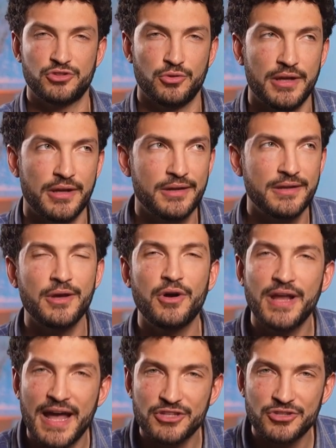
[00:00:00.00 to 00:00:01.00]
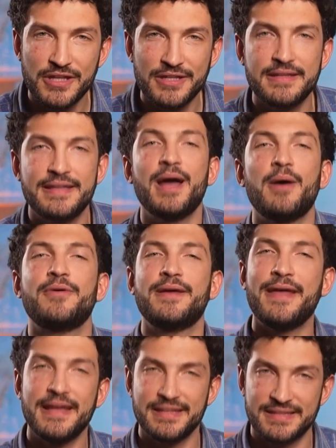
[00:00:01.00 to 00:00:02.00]
to it, there are actually
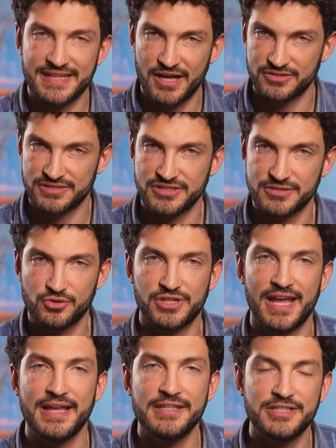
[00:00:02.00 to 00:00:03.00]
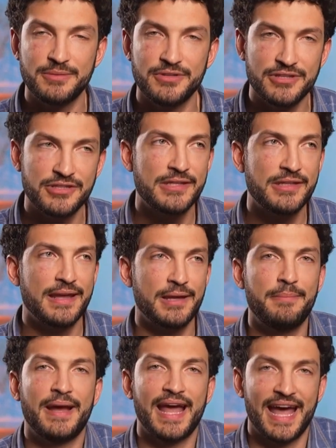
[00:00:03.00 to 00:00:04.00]
thousands and thousands of organic substances that
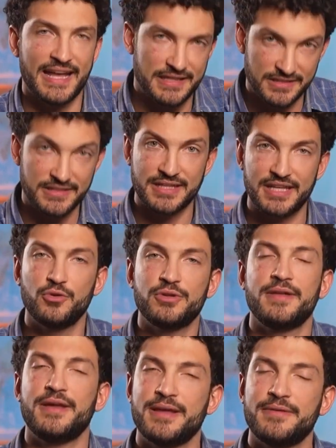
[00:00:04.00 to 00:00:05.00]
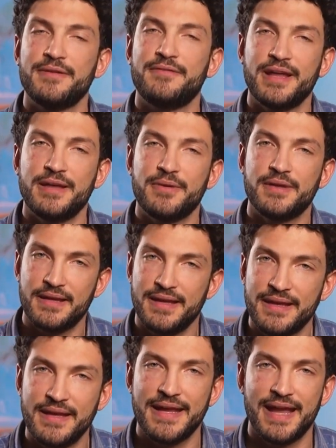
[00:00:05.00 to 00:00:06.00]
can be added to the liquid to give it flavor,
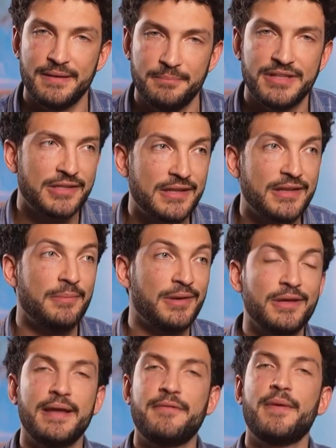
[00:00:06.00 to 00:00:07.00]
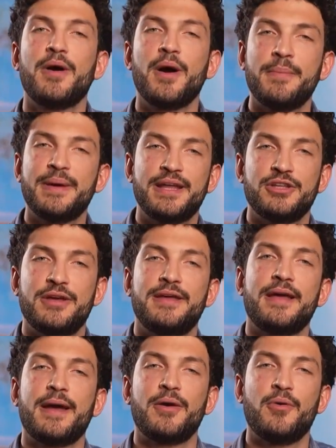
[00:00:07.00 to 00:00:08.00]
and mixing them in different
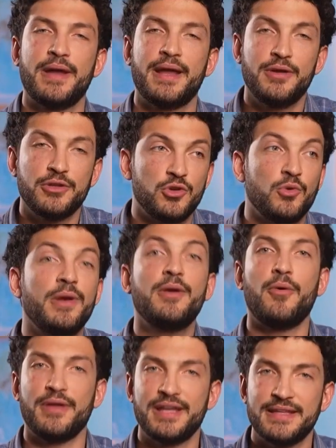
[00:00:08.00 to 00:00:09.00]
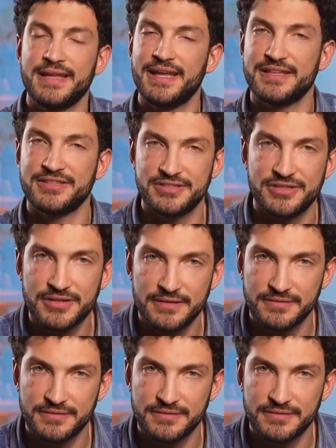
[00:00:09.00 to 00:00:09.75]
combinations can create new and unique tastes.